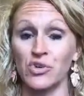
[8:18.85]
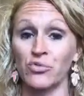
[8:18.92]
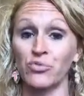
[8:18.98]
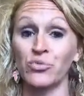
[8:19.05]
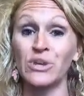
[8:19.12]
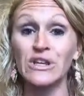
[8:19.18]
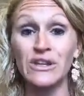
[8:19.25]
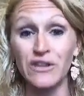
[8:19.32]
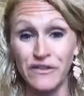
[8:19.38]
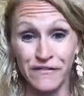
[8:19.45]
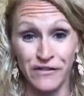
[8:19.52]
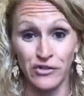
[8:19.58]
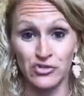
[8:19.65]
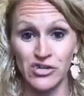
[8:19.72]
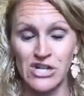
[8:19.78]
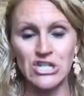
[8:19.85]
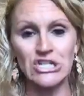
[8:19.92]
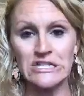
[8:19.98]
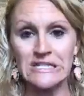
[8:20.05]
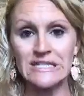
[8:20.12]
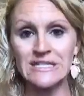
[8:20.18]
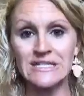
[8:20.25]
or really good
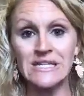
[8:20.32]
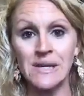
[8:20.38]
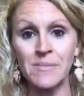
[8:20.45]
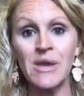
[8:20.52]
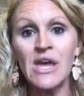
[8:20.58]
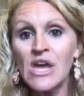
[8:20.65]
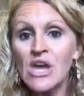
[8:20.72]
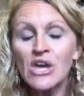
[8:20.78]
filtration system,